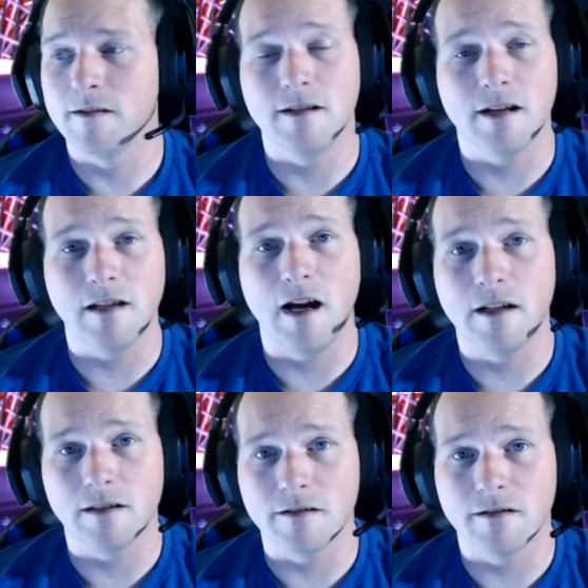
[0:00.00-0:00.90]
is not the
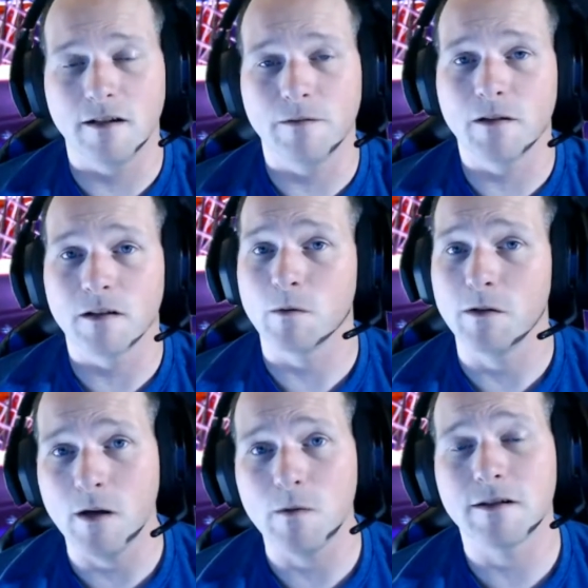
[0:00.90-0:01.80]
Oculus stuff because we
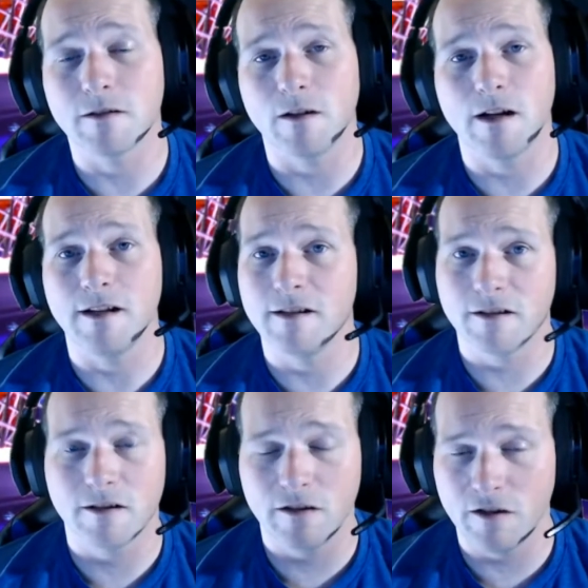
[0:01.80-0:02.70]
know it's great. It's
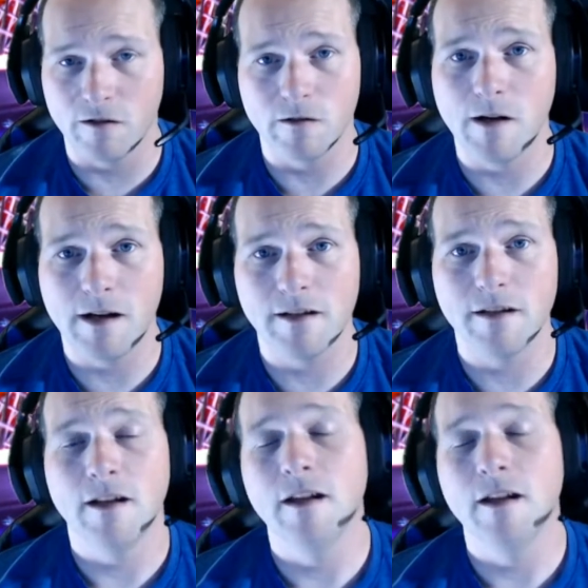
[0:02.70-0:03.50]
curated.